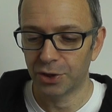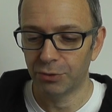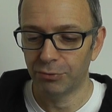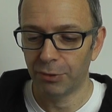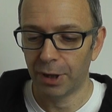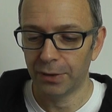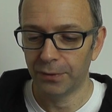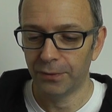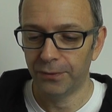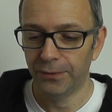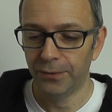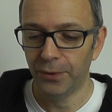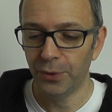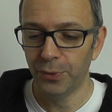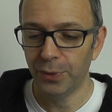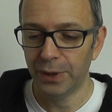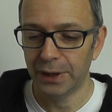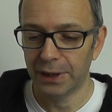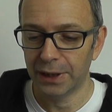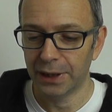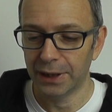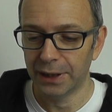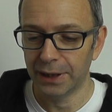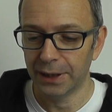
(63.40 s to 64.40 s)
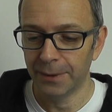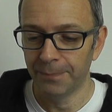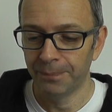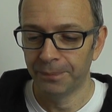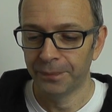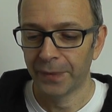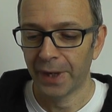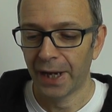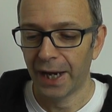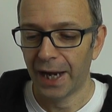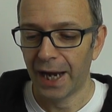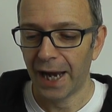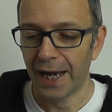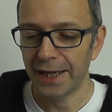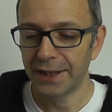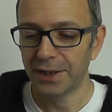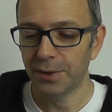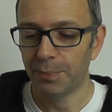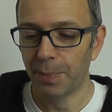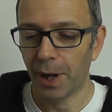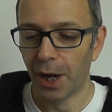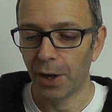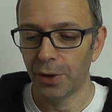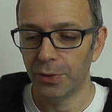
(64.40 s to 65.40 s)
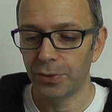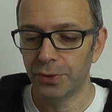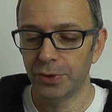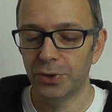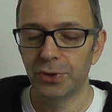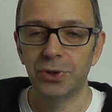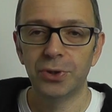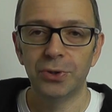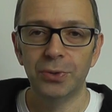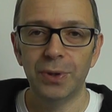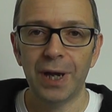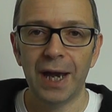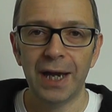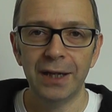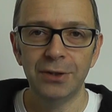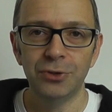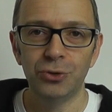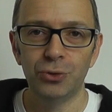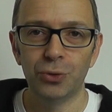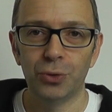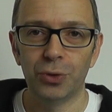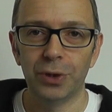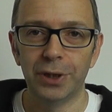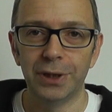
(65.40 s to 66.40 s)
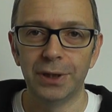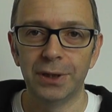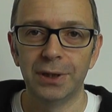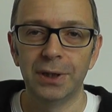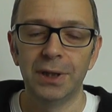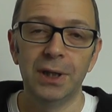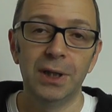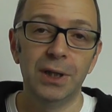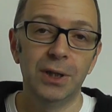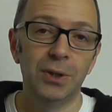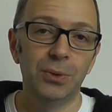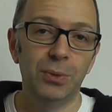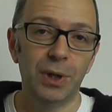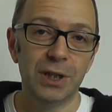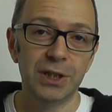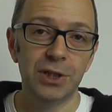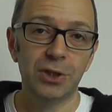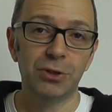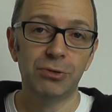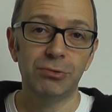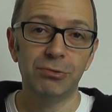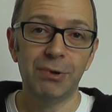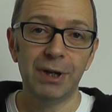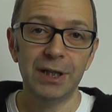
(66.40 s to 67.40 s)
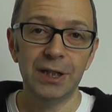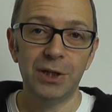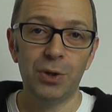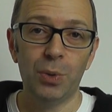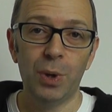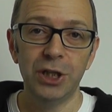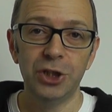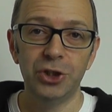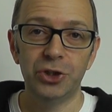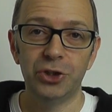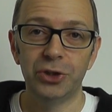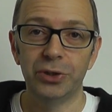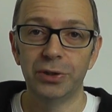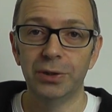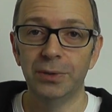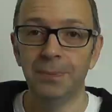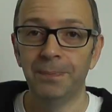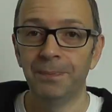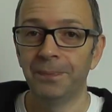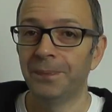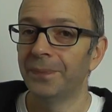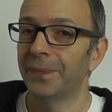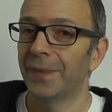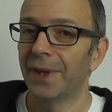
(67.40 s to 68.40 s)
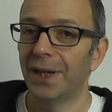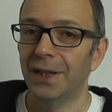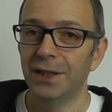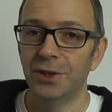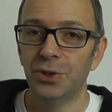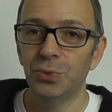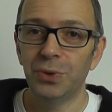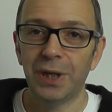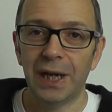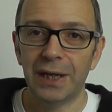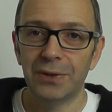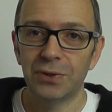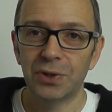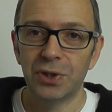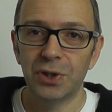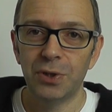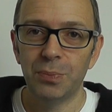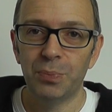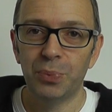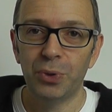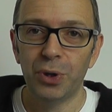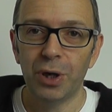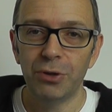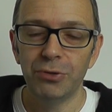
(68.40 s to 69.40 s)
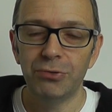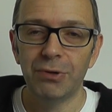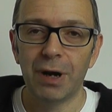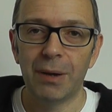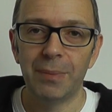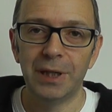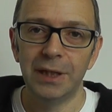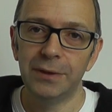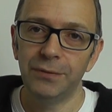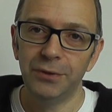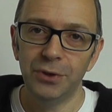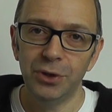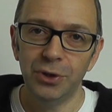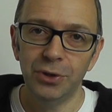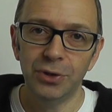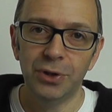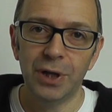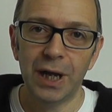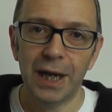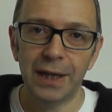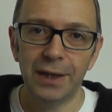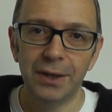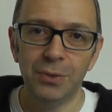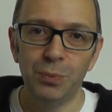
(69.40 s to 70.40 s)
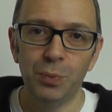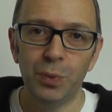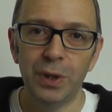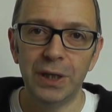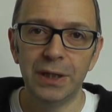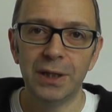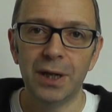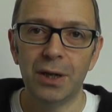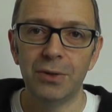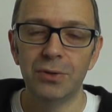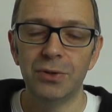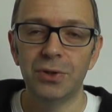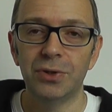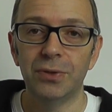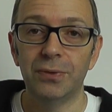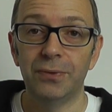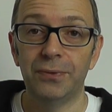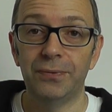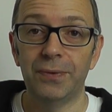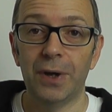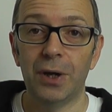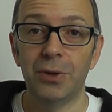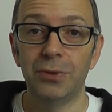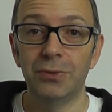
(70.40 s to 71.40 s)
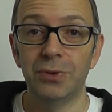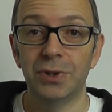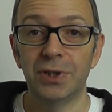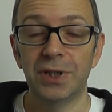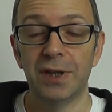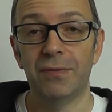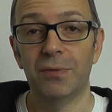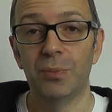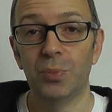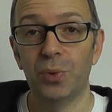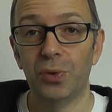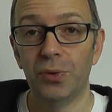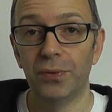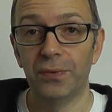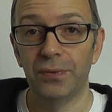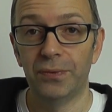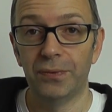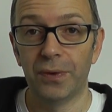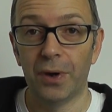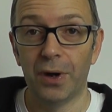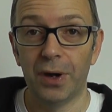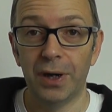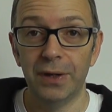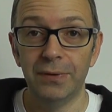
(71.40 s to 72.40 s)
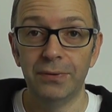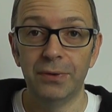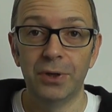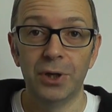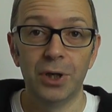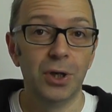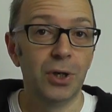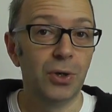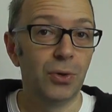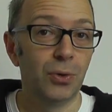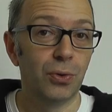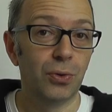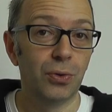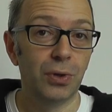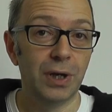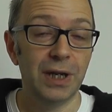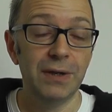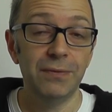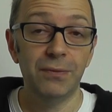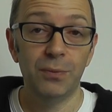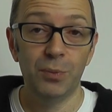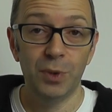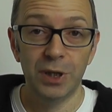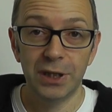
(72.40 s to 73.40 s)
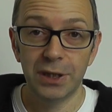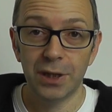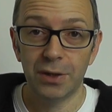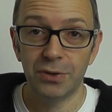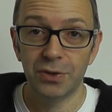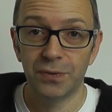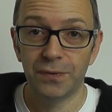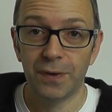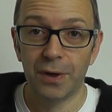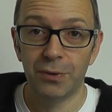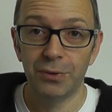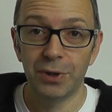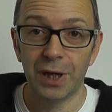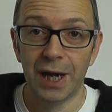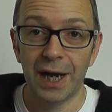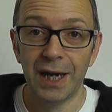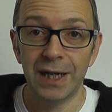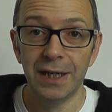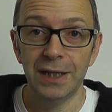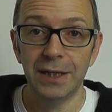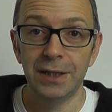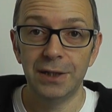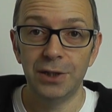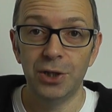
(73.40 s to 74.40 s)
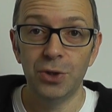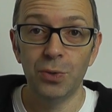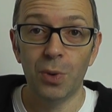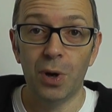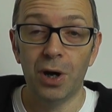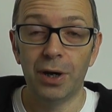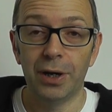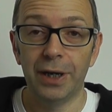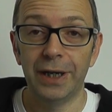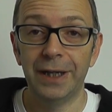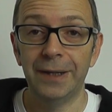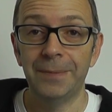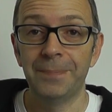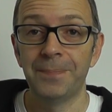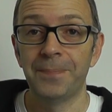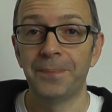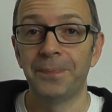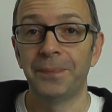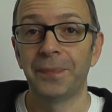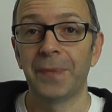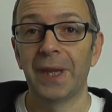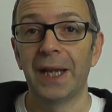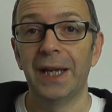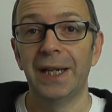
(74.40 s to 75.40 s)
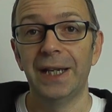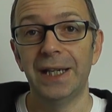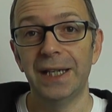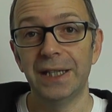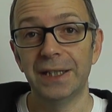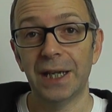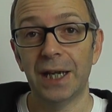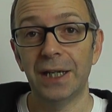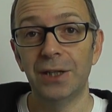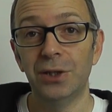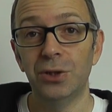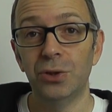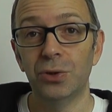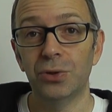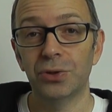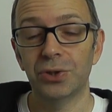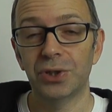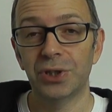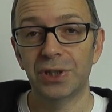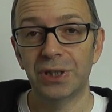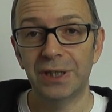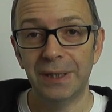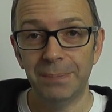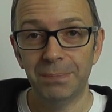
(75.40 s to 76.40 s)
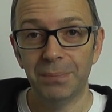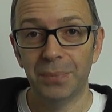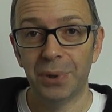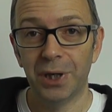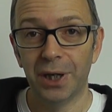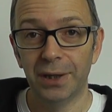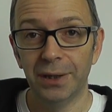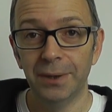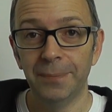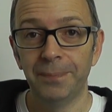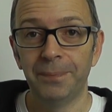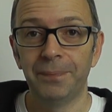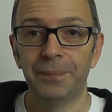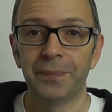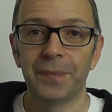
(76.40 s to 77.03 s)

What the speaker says: to run fluidly as opposed to Android? Well, that's a great question. It's all down to the programming. If you look at the Windows Phone 7.5 or even Windows Phone 8 UI, it is a lot simpler,